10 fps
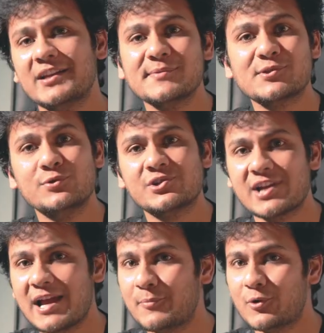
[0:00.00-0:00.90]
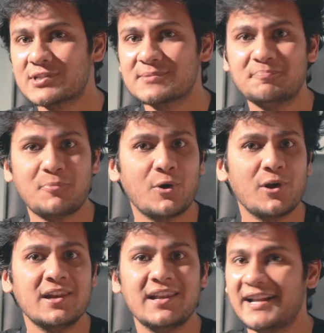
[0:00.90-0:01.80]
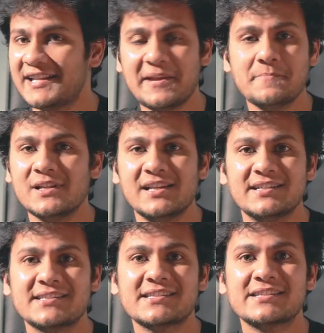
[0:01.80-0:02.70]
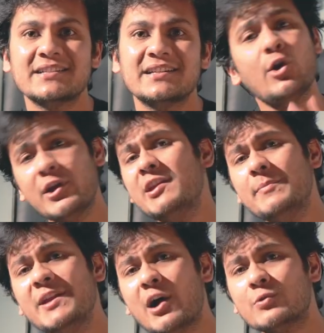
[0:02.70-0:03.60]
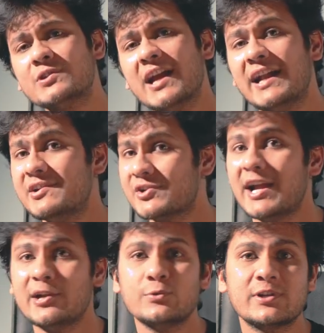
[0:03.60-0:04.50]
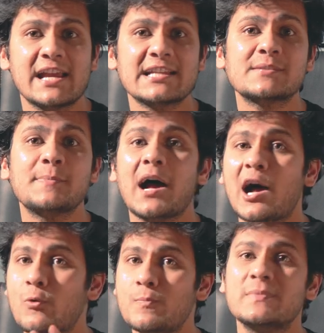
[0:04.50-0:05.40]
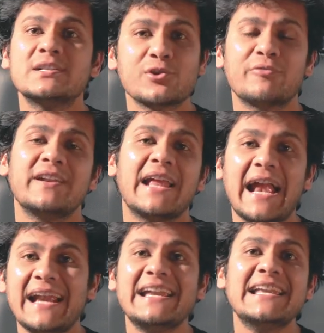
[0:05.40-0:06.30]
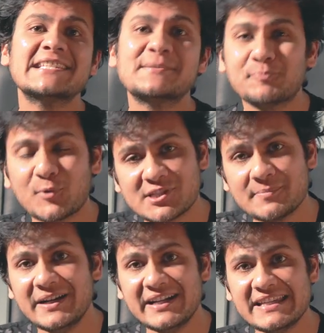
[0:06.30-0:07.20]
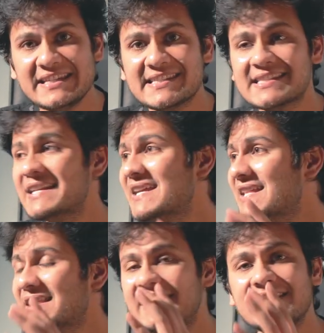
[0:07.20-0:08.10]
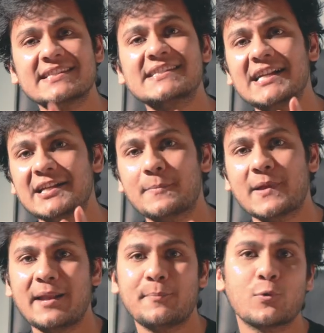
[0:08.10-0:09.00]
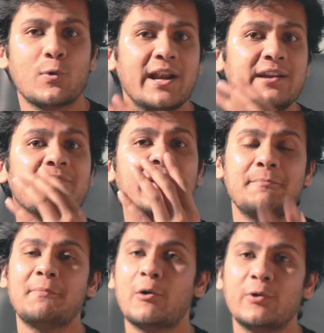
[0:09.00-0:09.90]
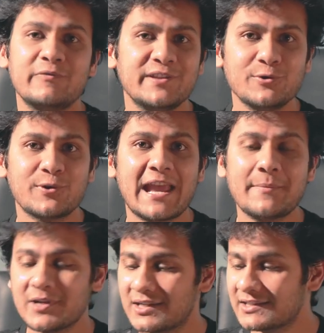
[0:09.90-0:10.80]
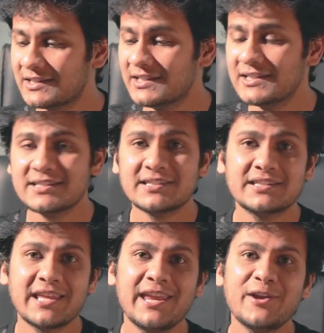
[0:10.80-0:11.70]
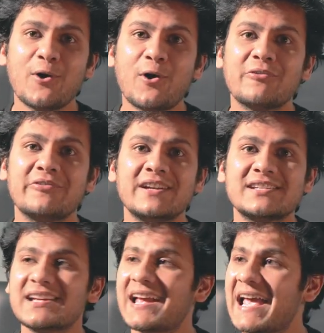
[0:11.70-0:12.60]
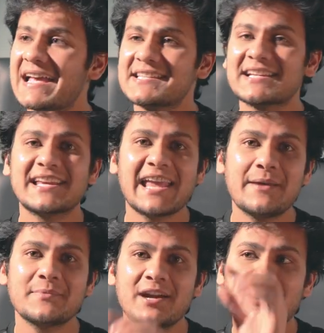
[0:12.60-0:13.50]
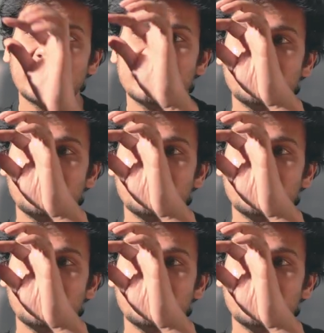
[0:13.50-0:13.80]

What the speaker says: it comes to tripods, ball and gimbal heads. Now hear me out and try to grasp how much of an endless possibilities this setup can provide when powered with your camera. Think of it as a camera